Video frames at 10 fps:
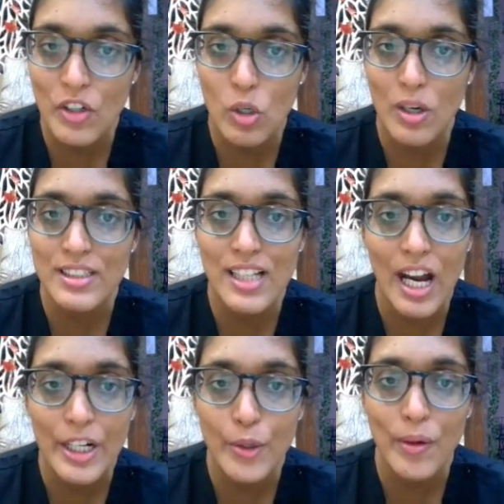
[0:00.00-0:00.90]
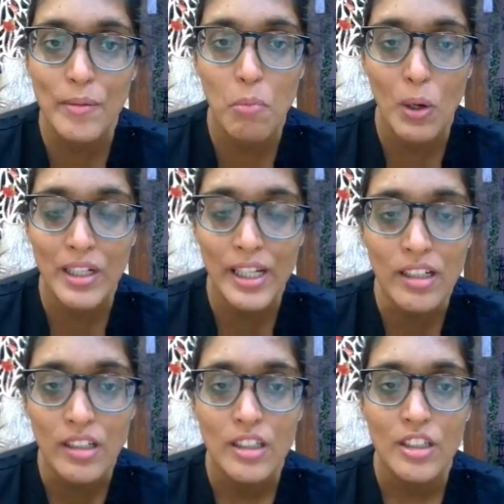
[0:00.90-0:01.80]
will cause
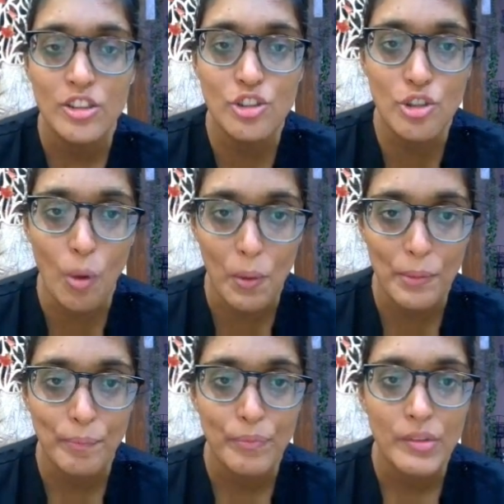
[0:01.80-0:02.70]
cardioembolic stroke.